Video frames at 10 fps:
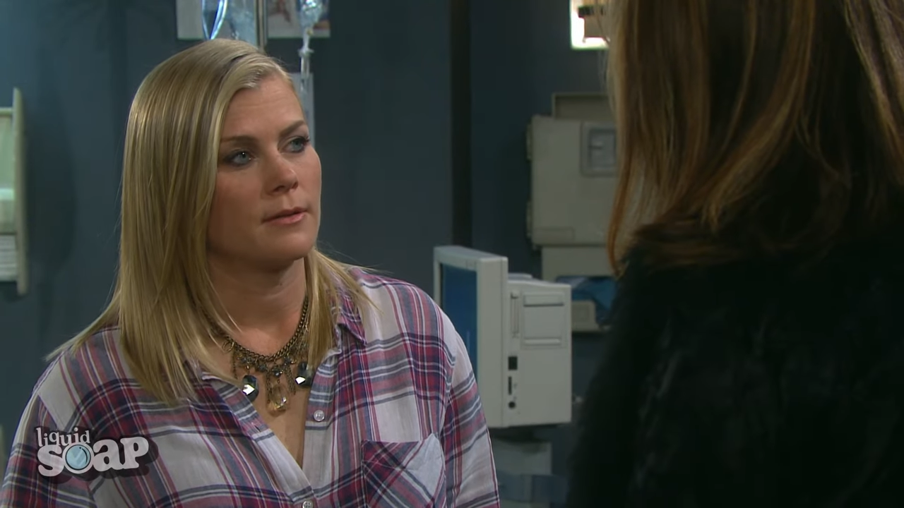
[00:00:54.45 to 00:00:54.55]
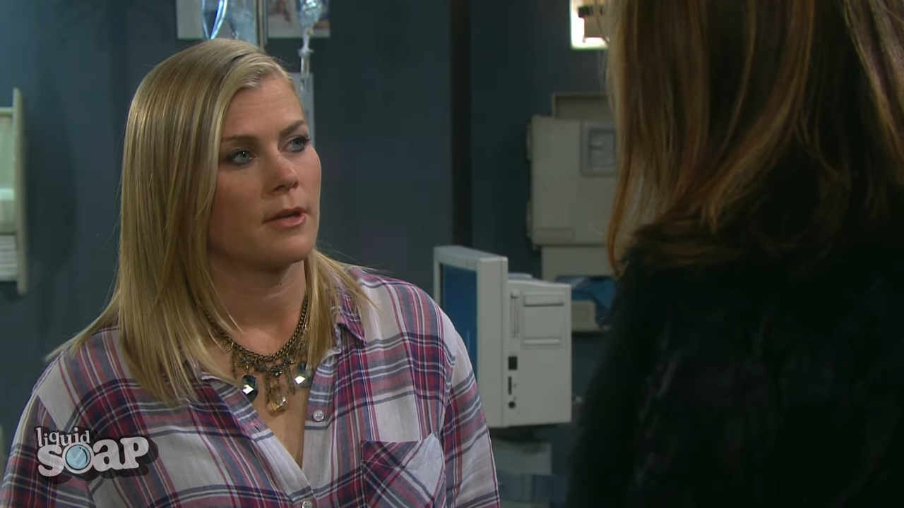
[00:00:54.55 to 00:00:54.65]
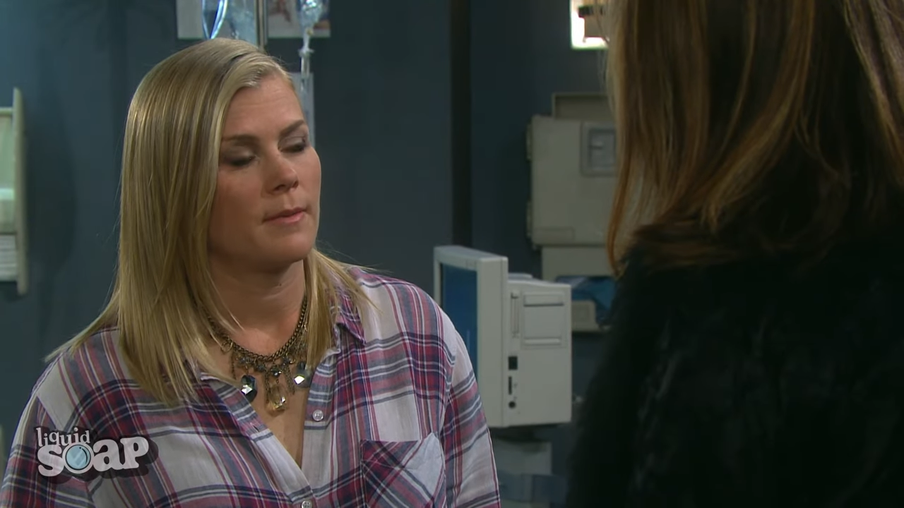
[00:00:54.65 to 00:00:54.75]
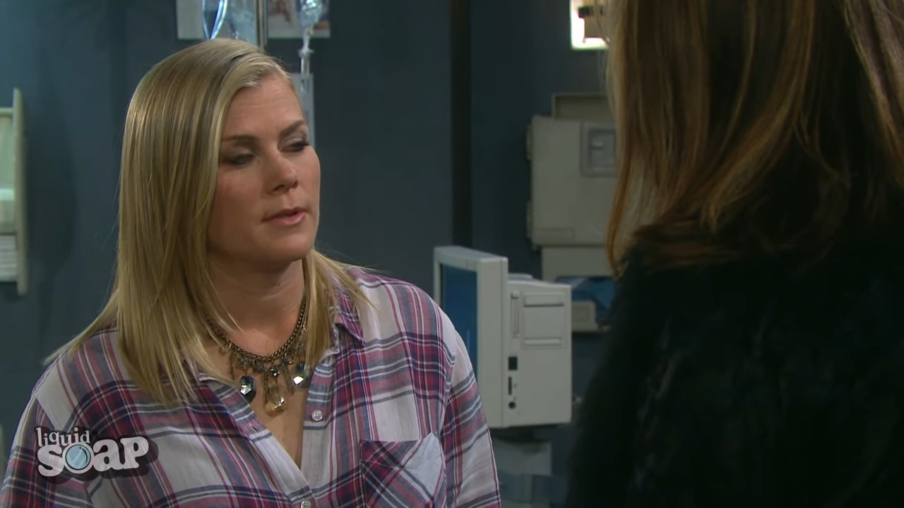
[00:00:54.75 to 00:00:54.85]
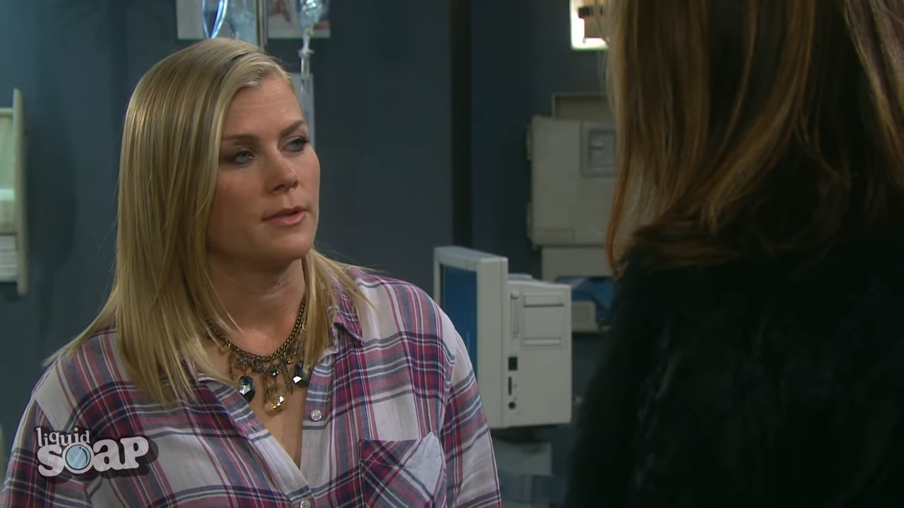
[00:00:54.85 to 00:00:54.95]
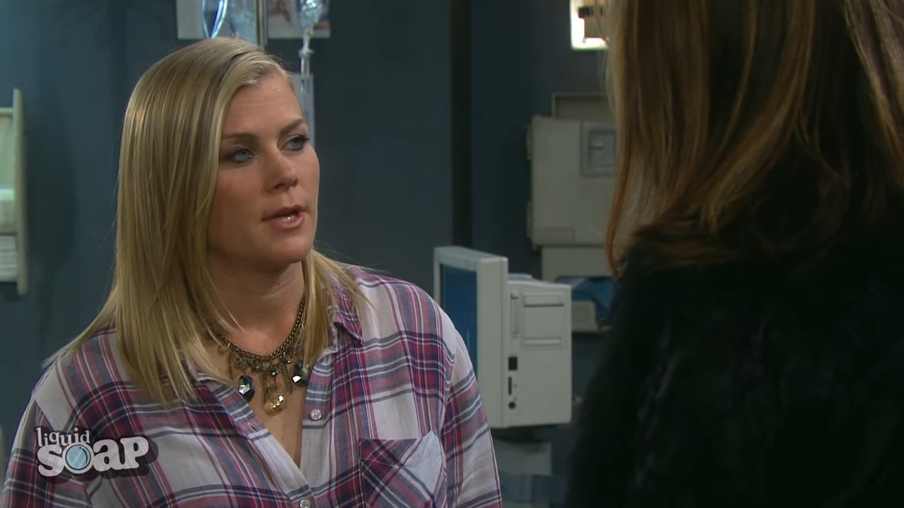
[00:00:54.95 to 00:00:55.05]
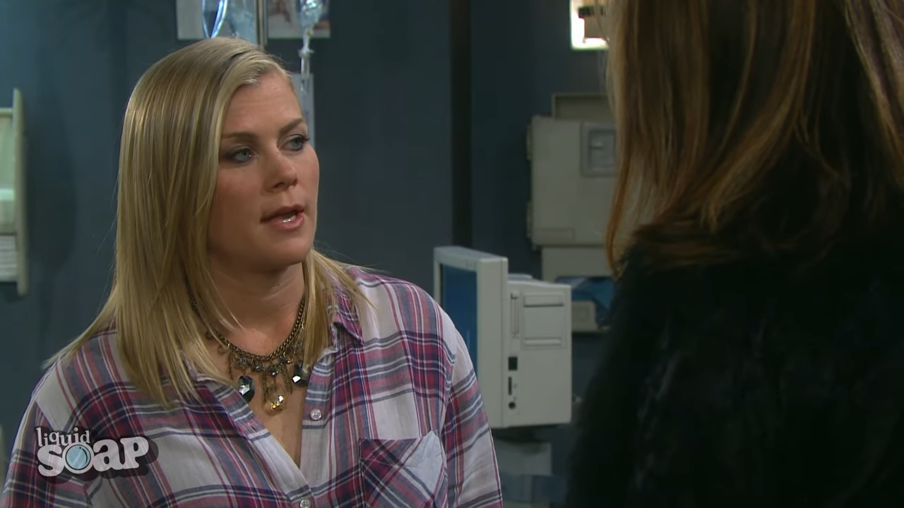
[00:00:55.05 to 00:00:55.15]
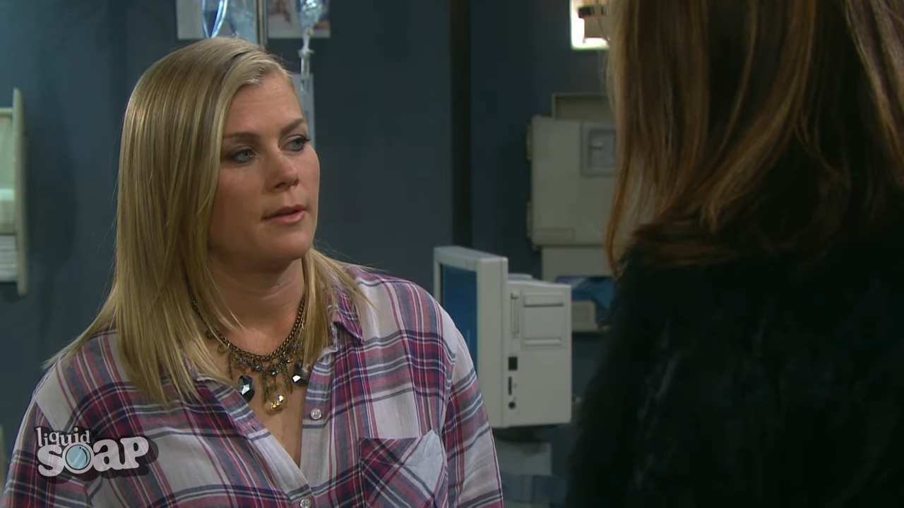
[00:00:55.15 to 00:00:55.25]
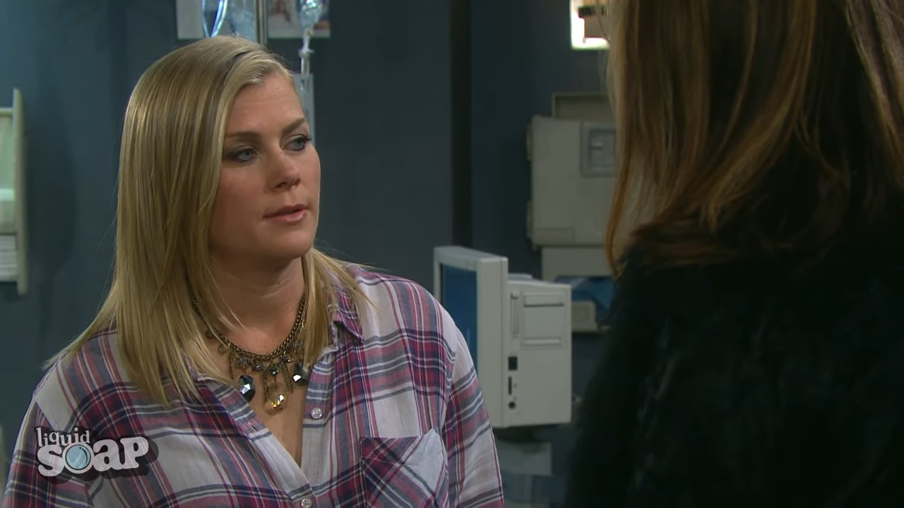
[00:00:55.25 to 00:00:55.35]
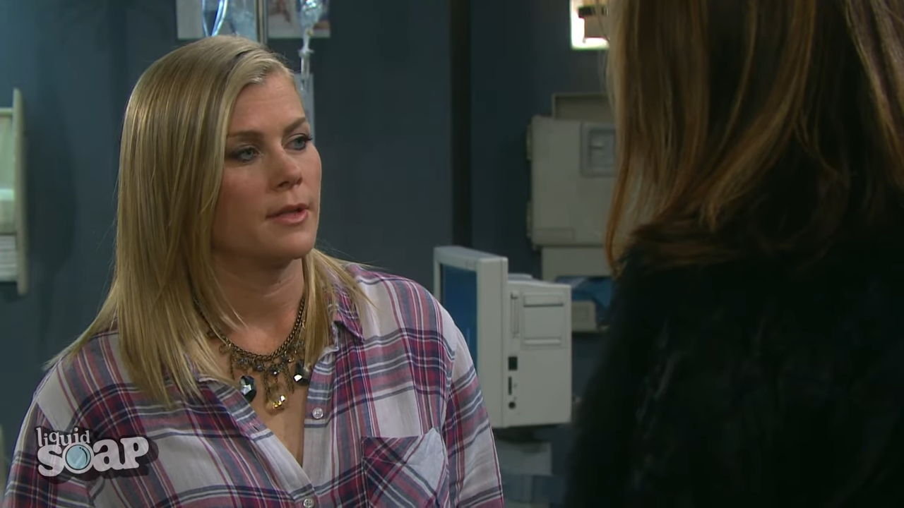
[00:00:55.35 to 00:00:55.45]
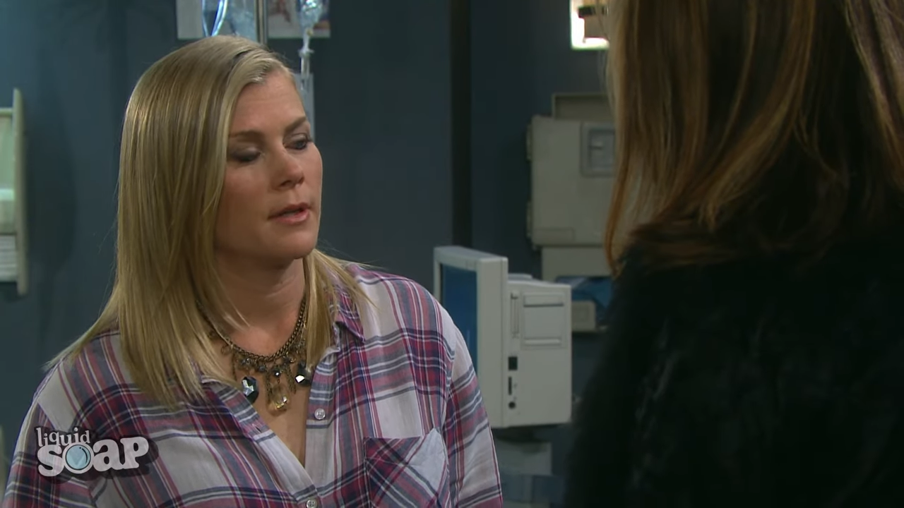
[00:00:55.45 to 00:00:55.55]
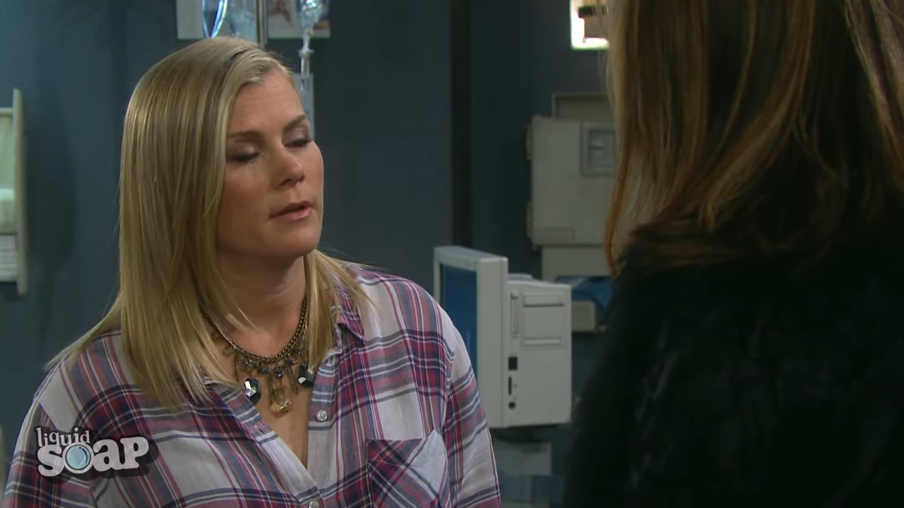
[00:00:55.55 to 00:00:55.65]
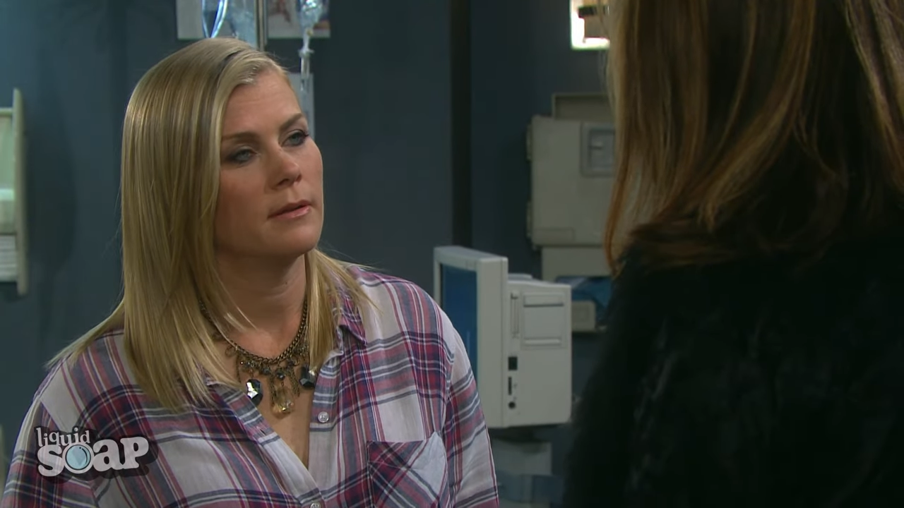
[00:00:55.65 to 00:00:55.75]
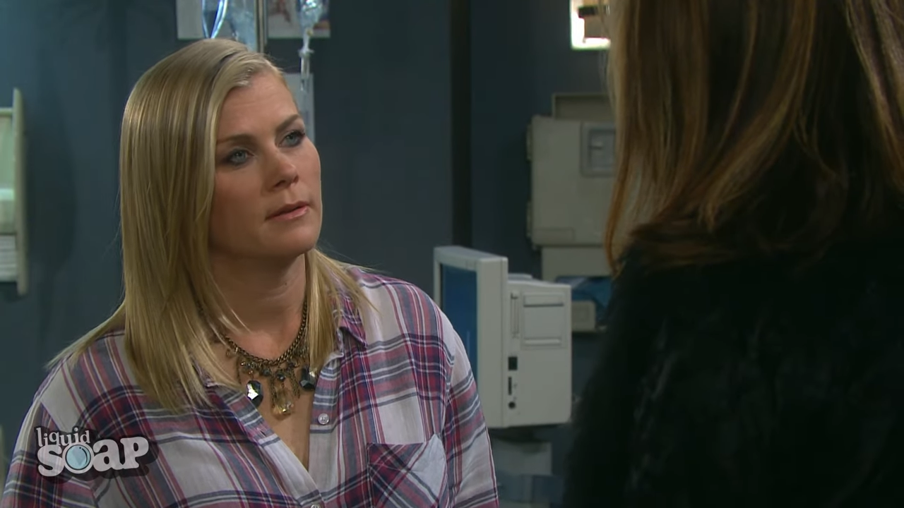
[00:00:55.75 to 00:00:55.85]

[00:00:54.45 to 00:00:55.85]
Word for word: job is challenging.